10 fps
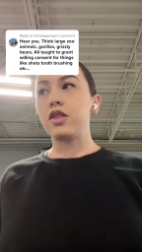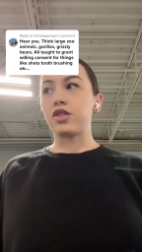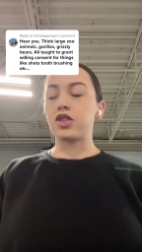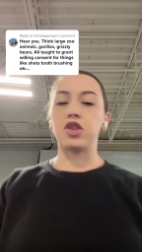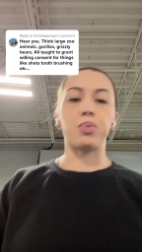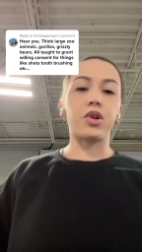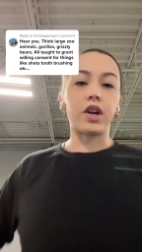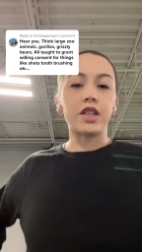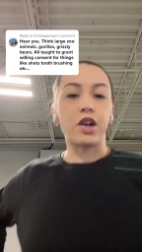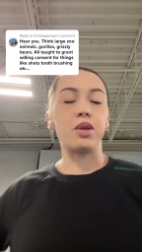there's a super
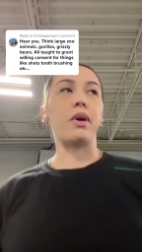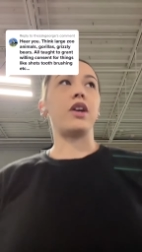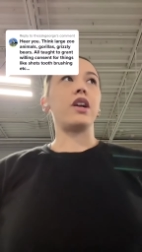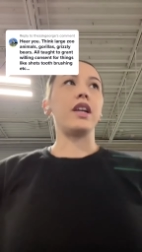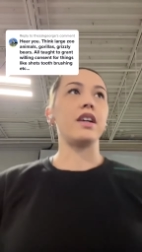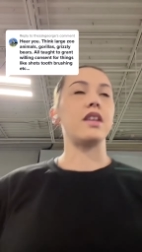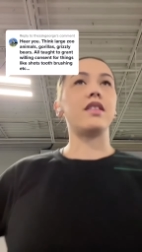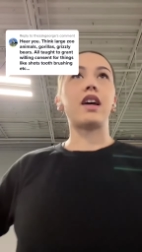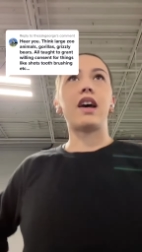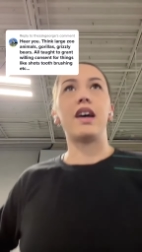great documentary
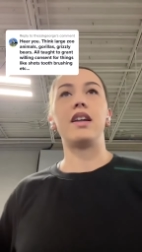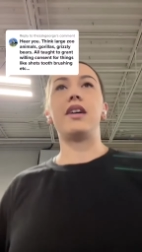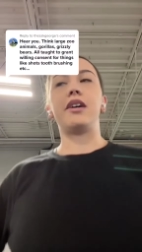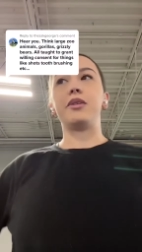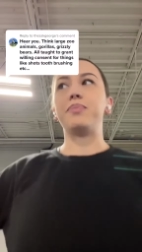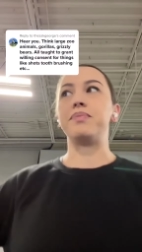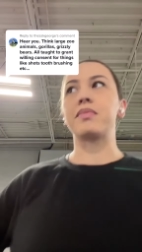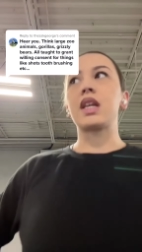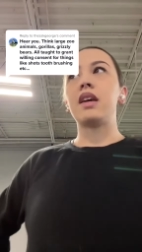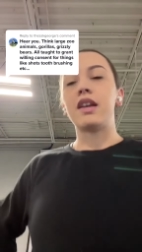that um,
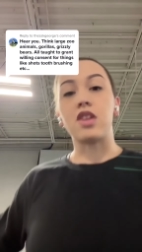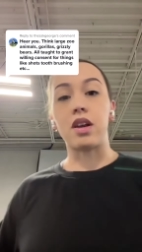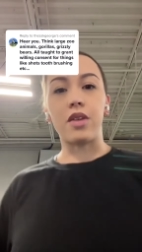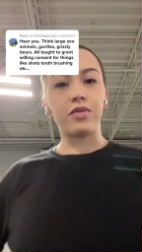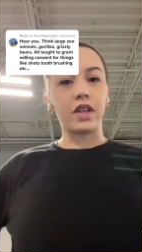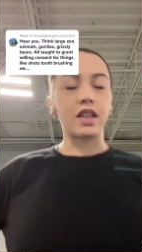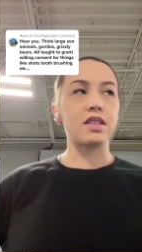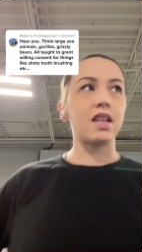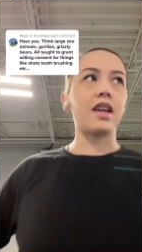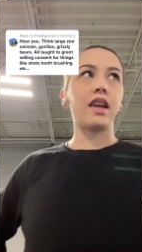is on
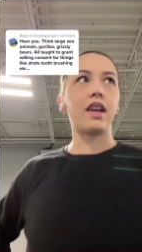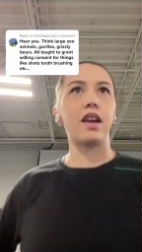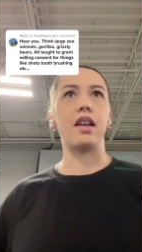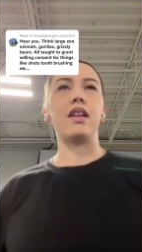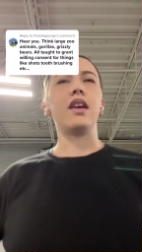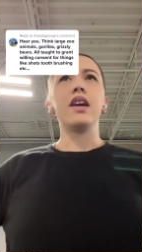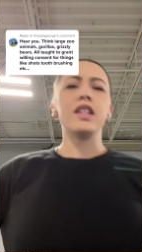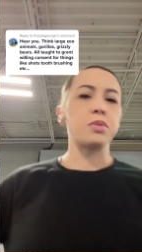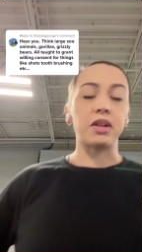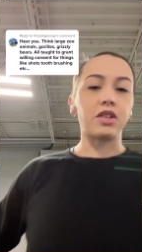Netflix, and
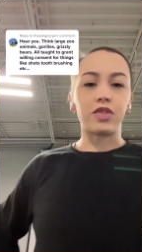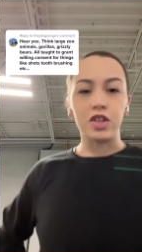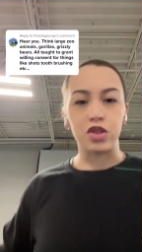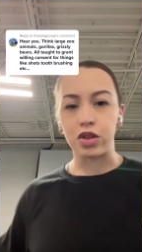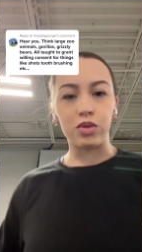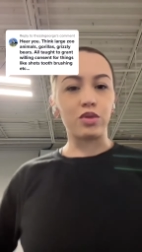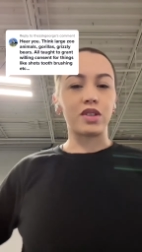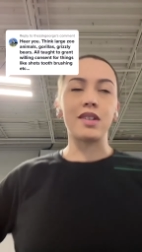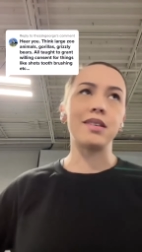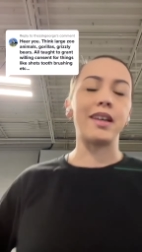it's about different
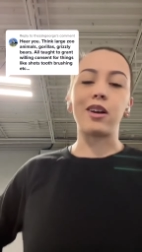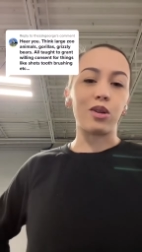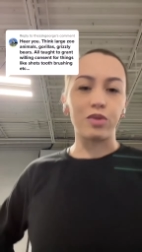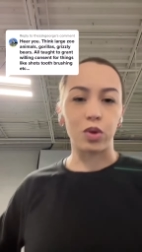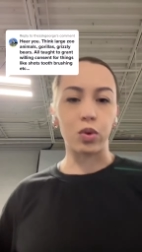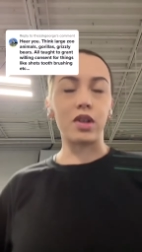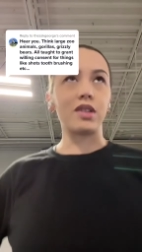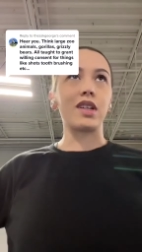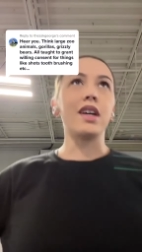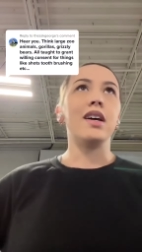zoos like all over the
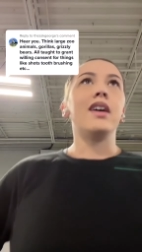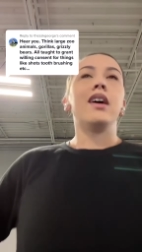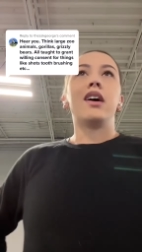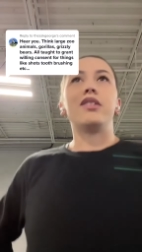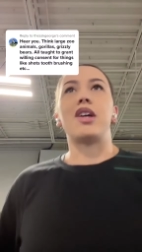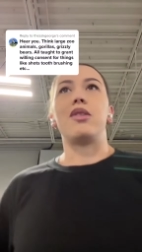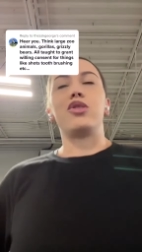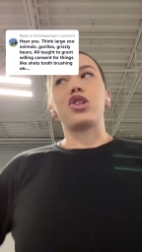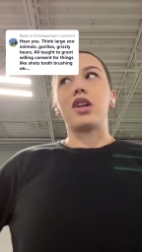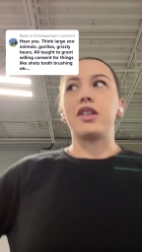world. I was out
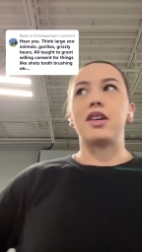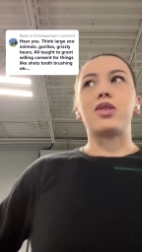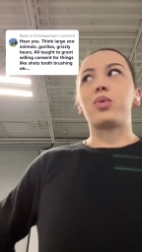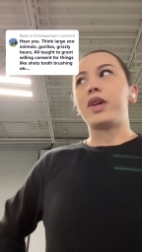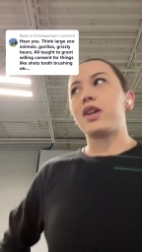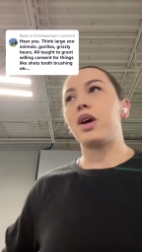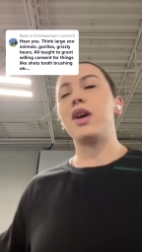in Charlotte the other week